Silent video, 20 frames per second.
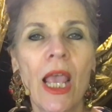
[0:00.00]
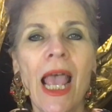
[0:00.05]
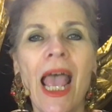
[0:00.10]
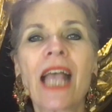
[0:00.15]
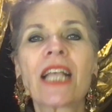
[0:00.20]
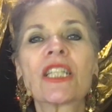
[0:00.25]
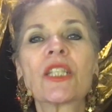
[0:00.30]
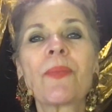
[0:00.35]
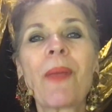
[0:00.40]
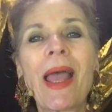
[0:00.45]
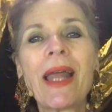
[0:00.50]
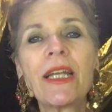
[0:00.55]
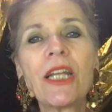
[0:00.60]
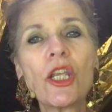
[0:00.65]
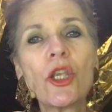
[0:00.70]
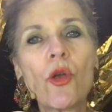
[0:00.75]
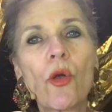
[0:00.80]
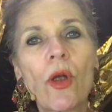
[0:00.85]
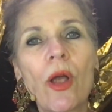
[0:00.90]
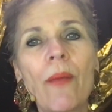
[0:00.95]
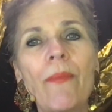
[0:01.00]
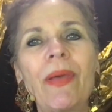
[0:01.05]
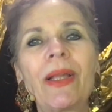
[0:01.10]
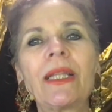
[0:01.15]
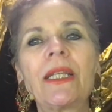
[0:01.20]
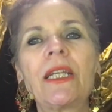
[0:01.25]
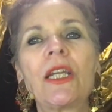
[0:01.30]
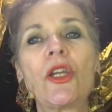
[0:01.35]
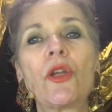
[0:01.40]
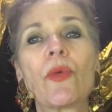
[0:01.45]
expanding your
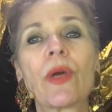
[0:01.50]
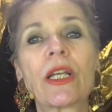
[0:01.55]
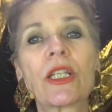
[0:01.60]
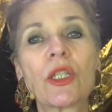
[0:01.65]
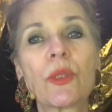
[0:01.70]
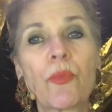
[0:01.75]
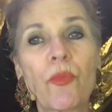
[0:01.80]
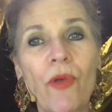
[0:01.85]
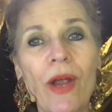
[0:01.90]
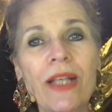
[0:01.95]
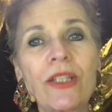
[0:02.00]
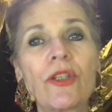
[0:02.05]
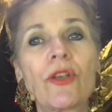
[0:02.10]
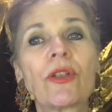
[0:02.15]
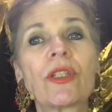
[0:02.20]
ability to express